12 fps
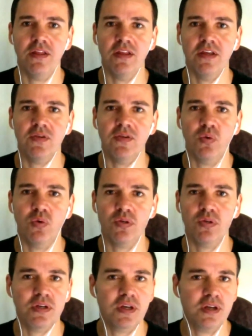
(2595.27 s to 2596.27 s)
these wars
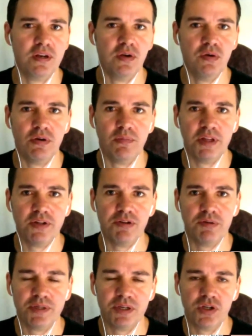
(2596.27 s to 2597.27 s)
and who are in
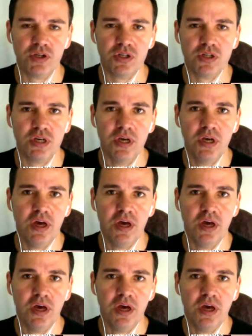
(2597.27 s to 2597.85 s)
military positions,